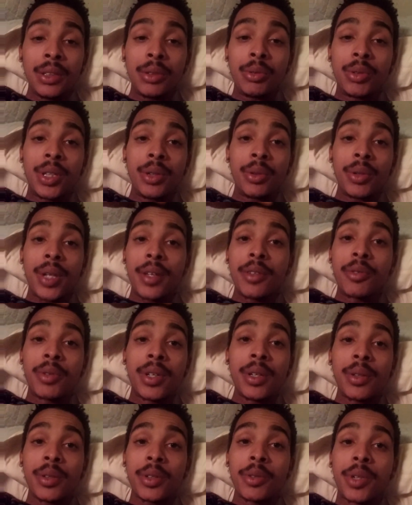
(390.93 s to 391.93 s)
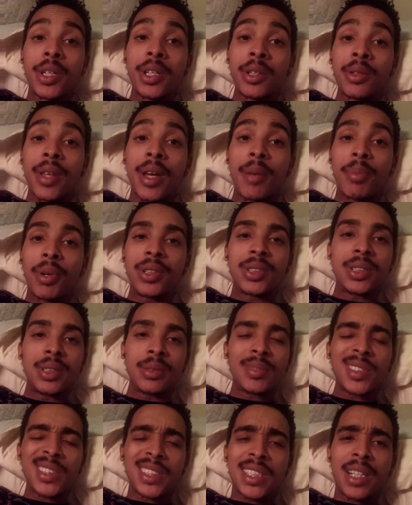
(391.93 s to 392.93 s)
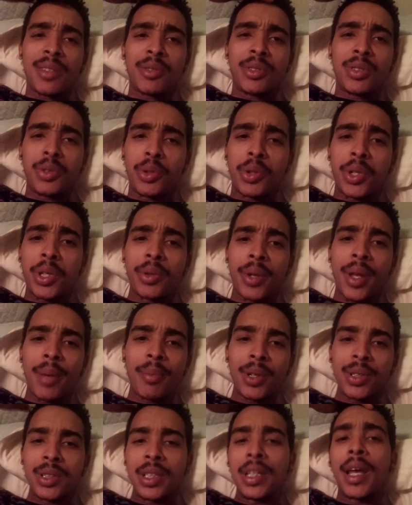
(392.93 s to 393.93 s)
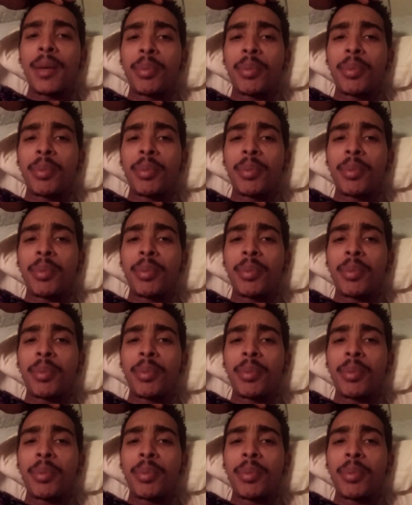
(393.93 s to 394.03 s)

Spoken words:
You kill that person. Let's say you kill that person.